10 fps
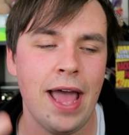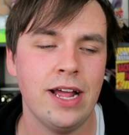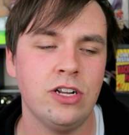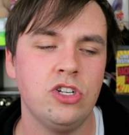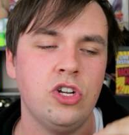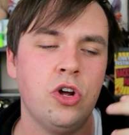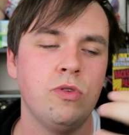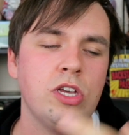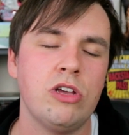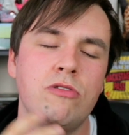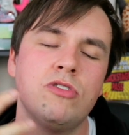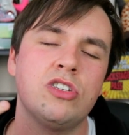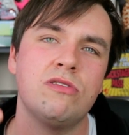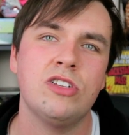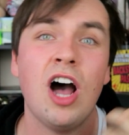and you know, you
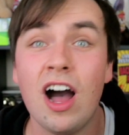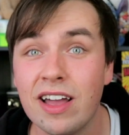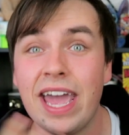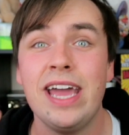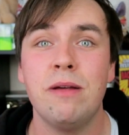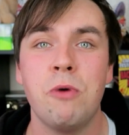start gaining